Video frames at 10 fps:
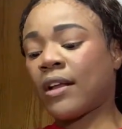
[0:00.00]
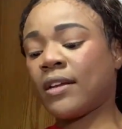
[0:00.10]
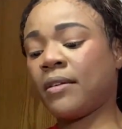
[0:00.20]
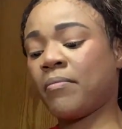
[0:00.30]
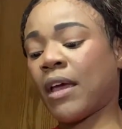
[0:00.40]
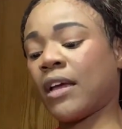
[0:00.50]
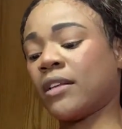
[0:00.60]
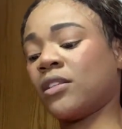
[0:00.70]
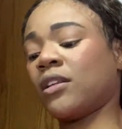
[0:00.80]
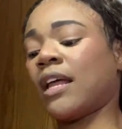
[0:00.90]
I did
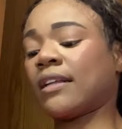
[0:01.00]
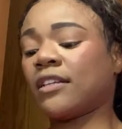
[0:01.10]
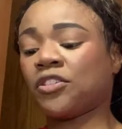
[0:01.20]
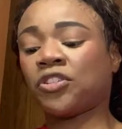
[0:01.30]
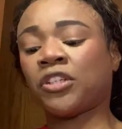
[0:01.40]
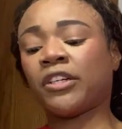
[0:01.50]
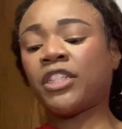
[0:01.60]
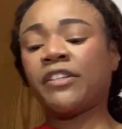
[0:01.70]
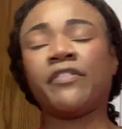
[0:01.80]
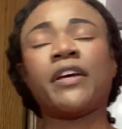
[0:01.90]
make it to like this
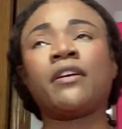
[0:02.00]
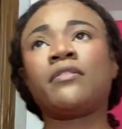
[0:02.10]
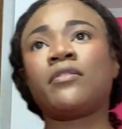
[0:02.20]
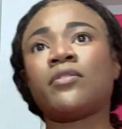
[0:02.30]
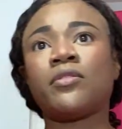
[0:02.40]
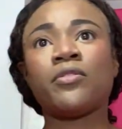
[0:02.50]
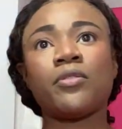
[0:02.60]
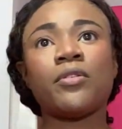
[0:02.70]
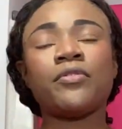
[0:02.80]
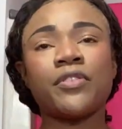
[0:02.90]
church event
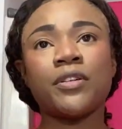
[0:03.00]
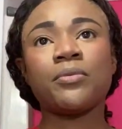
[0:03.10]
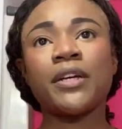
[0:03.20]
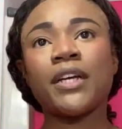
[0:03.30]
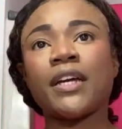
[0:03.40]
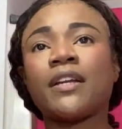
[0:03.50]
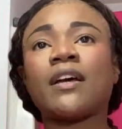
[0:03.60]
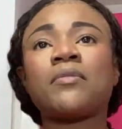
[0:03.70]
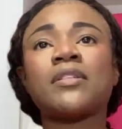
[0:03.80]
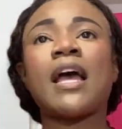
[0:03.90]
over the weekend.
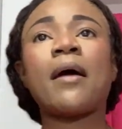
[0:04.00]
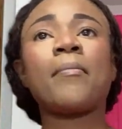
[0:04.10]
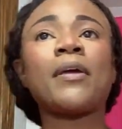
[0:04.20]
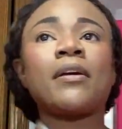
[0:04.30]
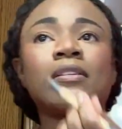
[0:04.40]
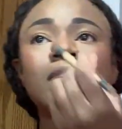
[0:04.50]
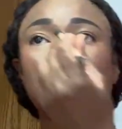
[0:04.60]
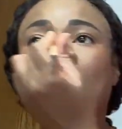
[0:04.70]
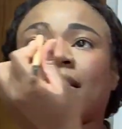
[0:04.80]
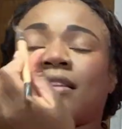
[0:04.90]
I was happy because
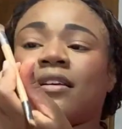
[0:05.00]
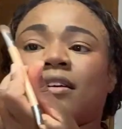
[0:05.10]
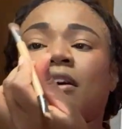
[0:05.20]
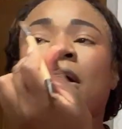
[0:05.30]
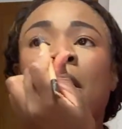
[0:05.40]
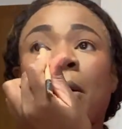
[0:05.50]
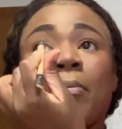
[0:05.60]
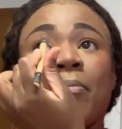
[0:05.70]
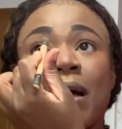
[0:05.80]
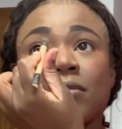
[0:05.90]
they have the
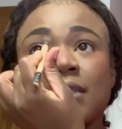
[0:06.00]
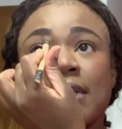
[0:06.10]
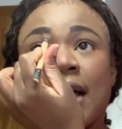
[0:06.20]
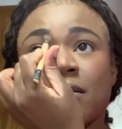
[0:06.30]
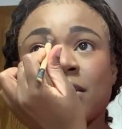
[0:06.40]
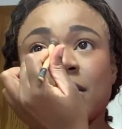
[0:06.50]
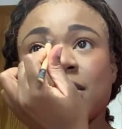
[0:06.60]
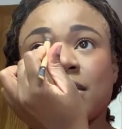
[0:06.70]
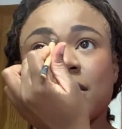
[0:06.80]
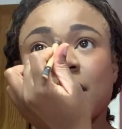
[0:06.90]
bouncy
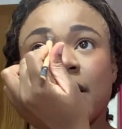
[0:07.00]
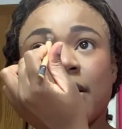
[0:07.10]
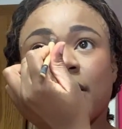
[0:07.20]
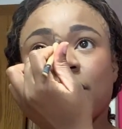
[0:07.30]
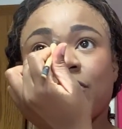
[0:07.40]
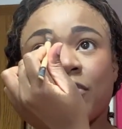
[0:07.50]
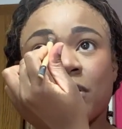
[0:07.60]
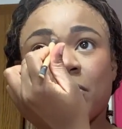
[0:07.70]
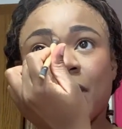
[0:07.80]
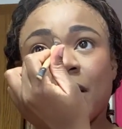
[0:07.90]
houses
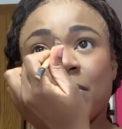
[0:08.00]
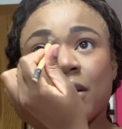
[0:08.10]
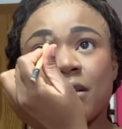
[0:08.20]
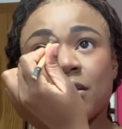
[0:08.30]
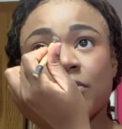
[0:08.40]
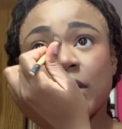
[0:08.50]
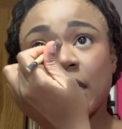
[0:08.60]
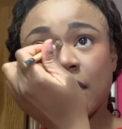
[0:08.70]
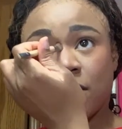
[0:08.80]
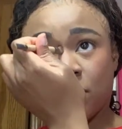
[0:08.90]
for the babies,
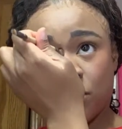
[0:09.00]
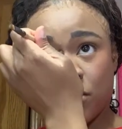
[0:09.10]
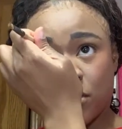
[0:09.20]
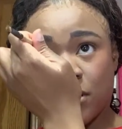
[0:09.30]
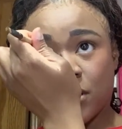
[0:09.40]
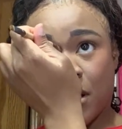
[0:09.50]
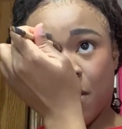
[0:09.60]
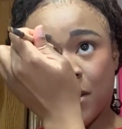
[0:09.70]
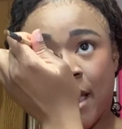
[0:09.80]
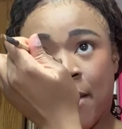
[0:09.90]
for the kiddos.
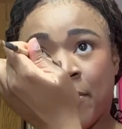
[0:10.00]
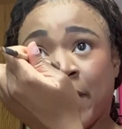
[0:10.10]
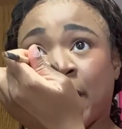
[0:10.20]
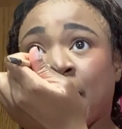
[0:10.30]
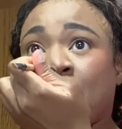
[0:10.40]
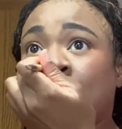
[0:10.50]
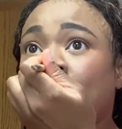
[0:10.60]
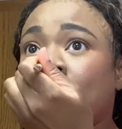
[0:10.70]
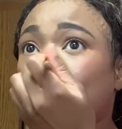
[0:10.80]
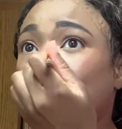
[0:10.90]
So I was happy
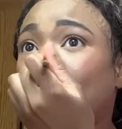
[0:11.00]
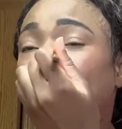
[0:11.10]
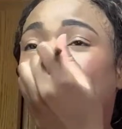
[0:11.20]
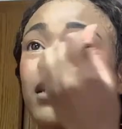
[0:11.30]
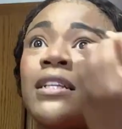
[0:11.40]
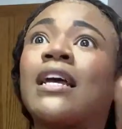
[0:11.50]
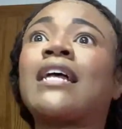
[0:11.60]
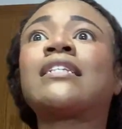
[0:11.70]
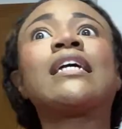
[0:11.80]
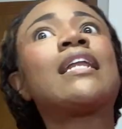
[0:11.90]
that
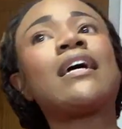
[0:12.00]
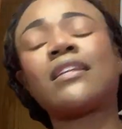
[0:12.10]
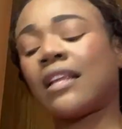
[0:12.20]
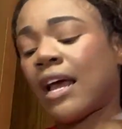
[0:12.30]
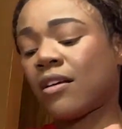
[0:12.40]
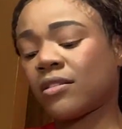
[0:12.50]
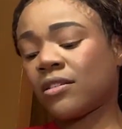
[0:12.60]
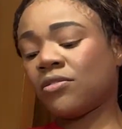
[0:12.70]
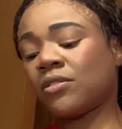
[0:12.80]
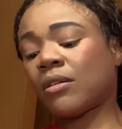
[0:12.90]
Aston got to get out of the
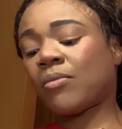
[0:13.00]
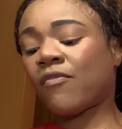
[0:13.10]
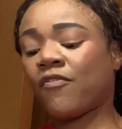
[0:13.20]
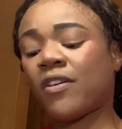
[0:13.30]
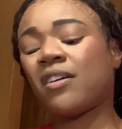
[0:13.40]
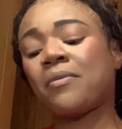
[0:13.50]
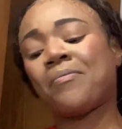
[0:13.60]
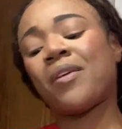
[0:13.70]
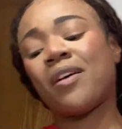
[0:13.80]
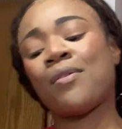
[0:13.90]
house and do something
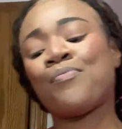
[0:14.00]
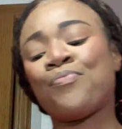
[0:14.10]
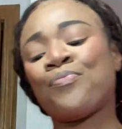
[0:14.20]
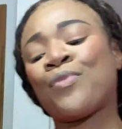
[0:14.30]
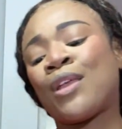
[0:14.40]
fun, but